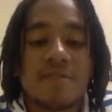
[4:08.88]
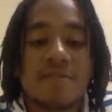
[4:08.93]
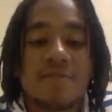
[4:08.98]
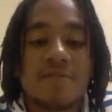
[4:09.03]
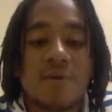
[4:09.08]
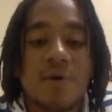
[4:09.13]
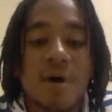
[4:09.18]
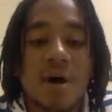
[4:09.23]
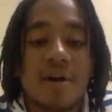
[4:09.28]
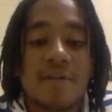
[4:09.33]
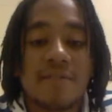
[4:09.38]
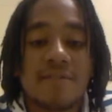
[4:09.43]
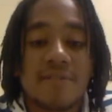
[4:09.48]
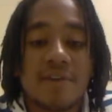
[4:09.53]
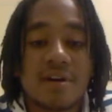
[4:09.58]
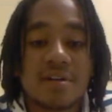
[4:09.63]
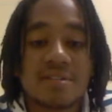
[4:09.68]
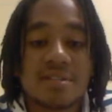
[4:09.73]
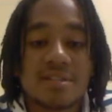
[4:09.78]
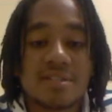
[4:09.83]
For our
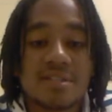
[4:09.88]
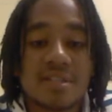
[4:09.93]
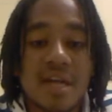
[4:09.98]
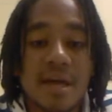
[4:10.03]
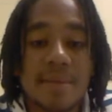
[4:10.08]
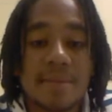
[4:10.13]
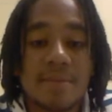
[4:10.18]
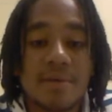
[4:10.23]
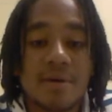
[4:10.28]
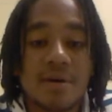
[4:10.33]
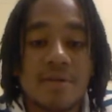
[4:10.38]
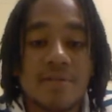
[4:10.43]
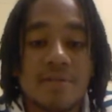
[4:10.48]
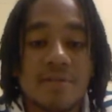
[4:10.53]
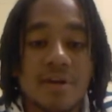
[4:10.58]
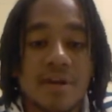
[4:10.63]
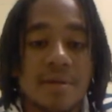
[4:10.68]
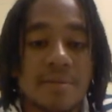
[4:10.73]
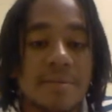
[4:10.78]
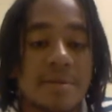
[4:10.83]
first example of
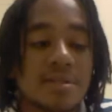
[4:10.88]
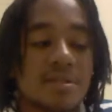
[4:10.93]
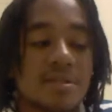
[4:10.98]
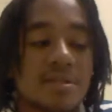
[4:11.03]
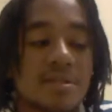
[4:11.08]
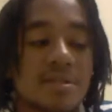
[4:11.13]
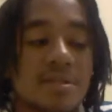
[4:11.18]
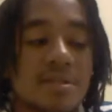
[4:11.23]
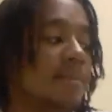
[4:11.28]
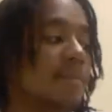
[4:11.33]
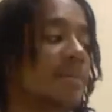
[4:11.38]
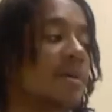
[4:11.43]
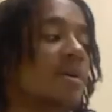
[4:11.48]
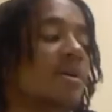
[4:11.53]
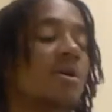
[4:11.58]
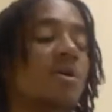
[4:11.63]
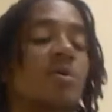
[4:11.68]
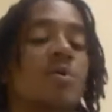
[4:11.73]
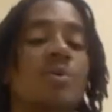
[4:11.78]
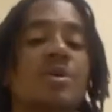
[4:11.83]
Riemann sum,
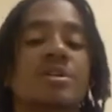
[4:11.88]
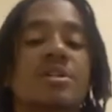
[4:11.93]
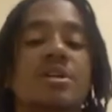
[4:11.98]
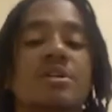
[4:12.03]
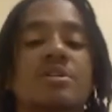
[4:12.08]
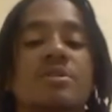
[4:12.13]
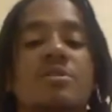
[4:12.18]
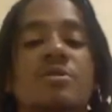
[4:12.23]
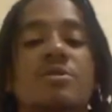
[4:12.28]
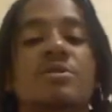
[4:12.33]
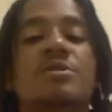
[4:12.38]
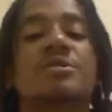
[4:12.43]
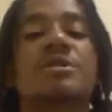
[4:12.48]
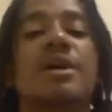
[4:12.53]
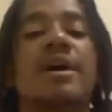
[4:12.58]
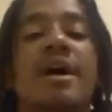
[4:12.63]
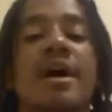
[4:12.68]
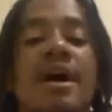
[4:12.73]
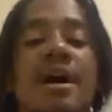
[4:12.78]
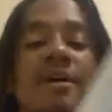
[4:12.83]
we shall use
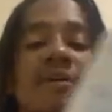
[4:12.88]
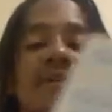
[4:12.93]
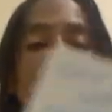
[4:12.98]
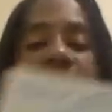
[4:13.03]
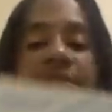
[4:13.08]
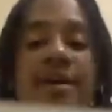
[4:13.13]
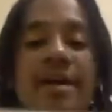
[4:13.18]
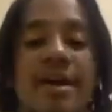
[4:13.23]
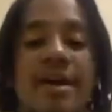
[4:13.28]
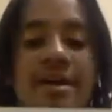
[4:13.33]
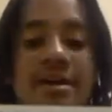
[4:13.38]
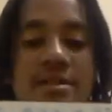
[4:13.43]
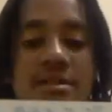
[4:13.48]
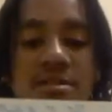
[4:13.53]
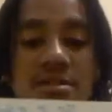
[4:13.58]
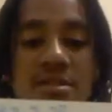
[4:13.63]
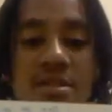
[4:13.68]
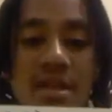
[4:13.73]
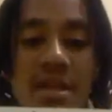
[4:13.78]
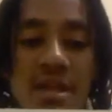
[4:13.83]
f of x
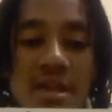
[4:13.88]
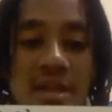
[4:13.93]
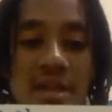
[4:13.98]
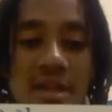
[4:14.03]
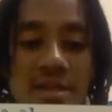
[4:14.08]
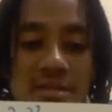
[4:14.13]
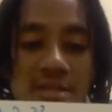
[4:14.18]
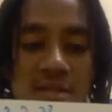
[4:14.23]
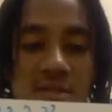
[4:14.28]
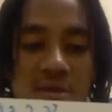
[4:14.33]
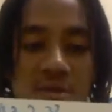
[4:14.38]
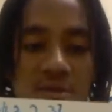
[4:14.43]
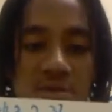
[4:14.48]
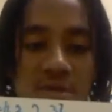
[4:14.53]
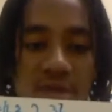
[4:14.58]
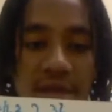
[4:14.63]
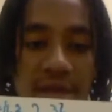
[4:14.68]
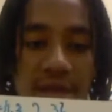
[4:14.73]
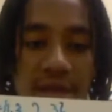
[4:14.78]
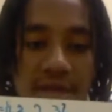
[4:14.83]
is equal
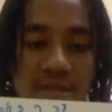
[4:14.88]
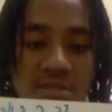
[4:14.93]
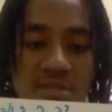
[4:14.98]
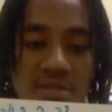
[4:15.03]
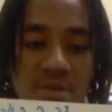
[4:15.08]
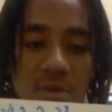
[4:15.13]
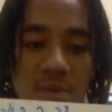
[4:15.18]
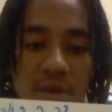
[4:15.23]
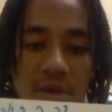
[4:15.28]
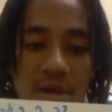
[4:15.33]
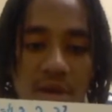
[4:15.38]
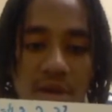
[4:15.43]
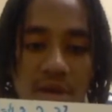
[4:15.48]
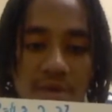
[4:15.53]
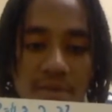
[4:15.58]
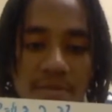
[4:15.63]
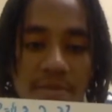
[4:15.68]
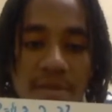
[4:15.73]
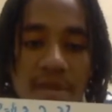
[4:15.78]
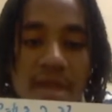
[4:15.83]
to x squared.
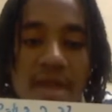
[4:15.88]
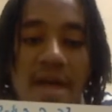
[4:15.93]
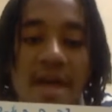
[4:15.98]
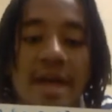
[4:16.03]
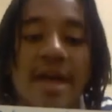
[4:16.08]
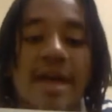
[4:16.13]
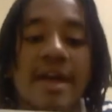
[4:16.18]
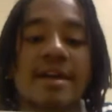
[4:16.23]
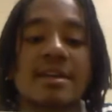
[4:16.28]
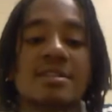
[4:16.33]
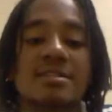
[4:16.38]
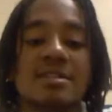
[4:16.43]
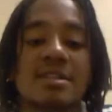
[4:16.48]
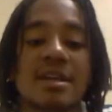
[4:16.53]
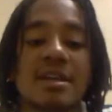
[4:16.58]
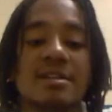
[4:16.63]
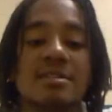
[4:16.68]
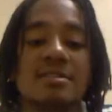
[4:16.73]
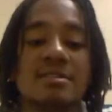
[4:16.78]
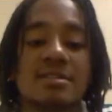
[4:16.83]
X
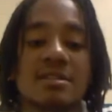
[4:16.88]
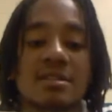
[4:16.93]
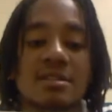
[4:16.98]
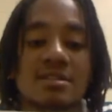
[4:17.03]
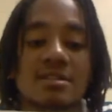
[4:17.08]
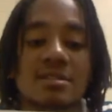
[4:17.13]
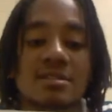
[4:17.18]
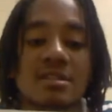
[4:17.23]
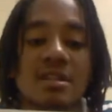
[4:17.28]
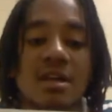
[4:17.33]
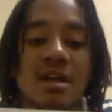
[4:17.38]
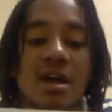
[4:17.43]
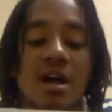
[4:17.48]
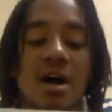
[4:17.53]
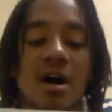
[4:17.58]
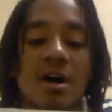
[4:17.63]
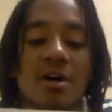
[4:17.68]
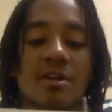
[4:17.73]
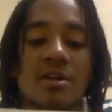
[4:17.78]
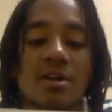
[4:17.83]
exists
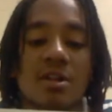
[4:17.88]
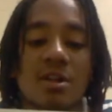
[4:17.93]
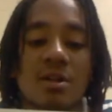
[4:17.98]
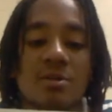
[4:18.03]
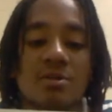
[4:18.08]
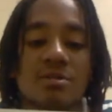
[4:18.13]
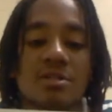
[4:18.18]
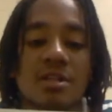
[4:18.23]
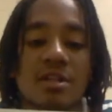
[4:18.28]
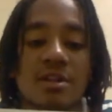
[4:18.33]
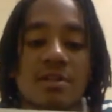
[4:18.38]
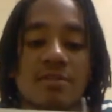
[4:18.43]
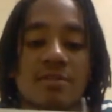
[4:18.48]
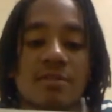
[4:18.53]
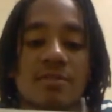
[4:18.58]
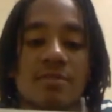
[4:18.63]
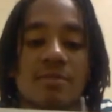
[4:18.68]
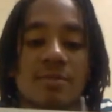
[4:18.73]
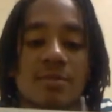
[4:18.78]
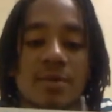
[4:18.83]
on the closed
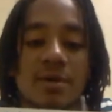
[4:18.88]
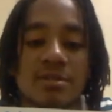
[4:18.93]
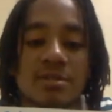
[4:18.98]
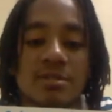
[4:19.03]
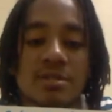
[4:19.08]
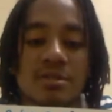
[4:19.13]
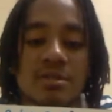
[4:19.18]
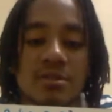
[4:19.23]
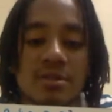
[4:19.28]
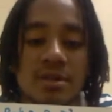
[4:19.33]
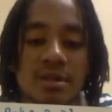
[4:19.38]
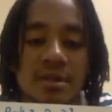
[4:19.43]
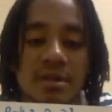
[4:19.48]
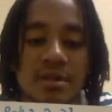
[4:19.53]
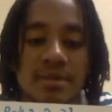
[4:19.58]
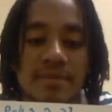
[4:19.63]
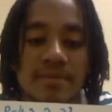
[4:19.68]
interval from 1 to 3.